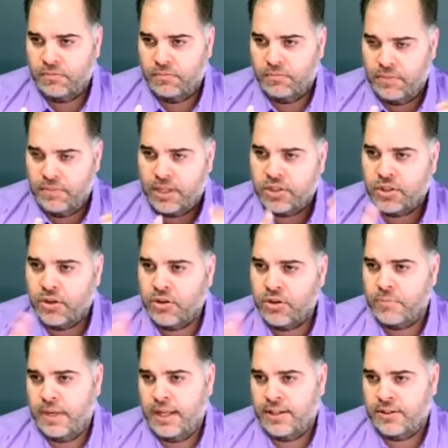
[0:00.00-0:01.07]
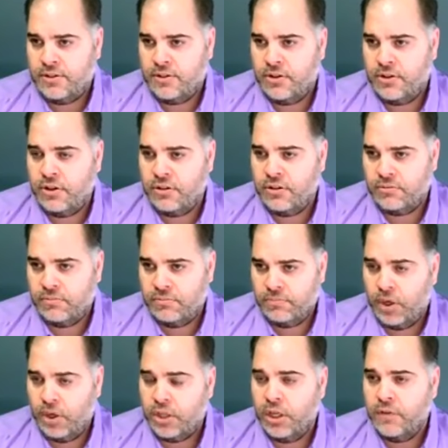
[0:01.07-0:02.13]
make sure your pets are
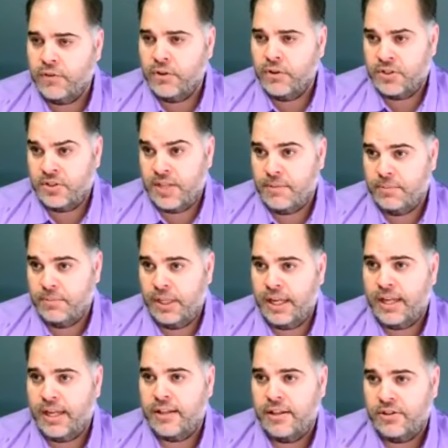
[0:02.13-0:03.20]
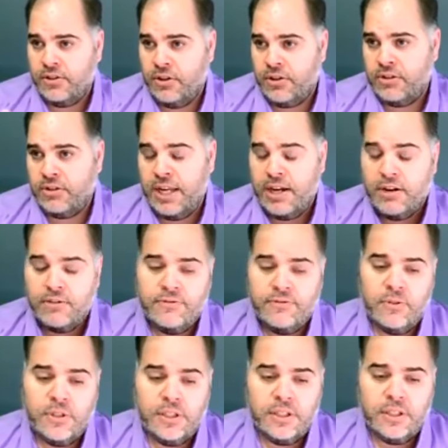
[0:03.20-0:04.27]
part of your estate plan so that they're cared
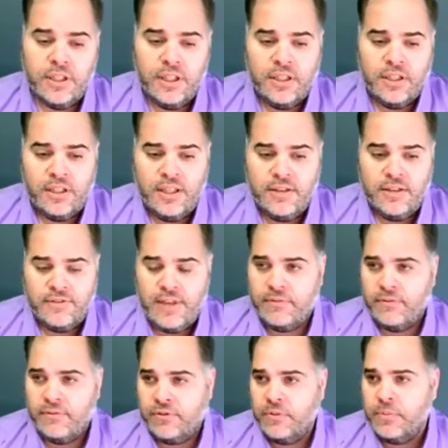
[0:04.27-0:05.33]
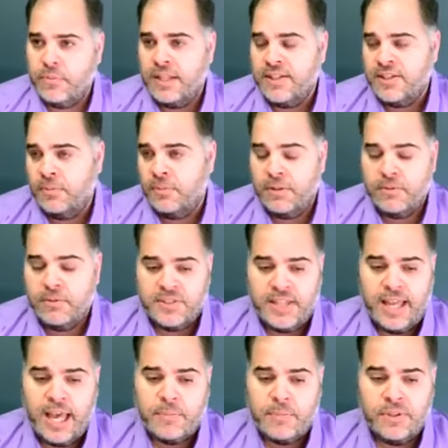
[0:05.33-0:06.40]
for if, heaven forbid, something was to
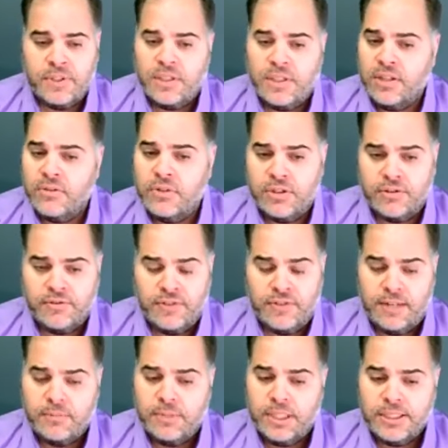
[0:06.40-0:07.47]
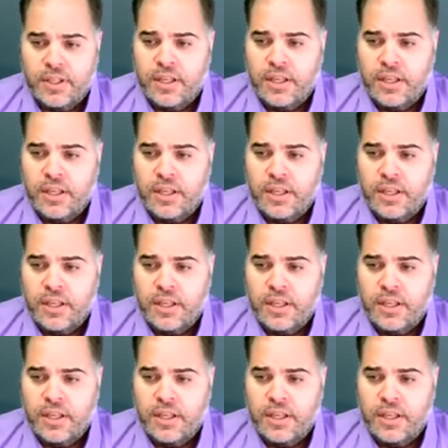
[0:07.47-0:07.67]
happen to you and your family.